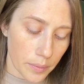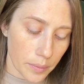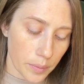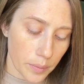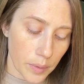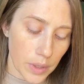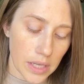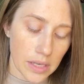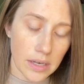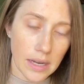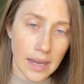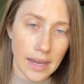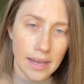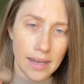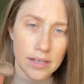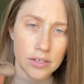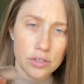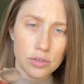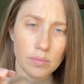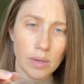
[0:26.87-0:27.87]
When
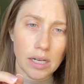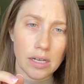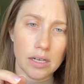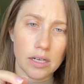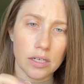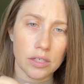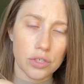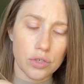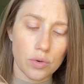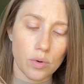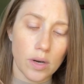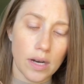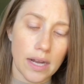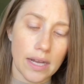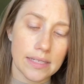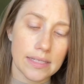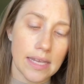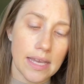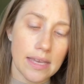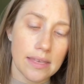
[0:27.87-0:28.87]
I do my contour, I
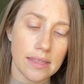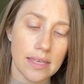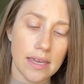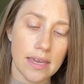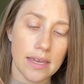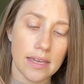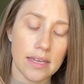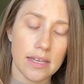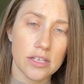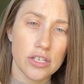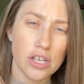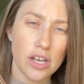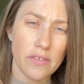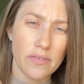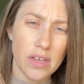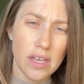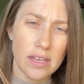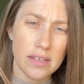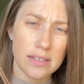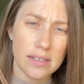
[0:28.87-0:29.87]
take the edge of
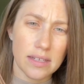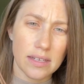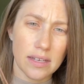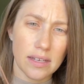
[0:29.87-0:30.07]
it,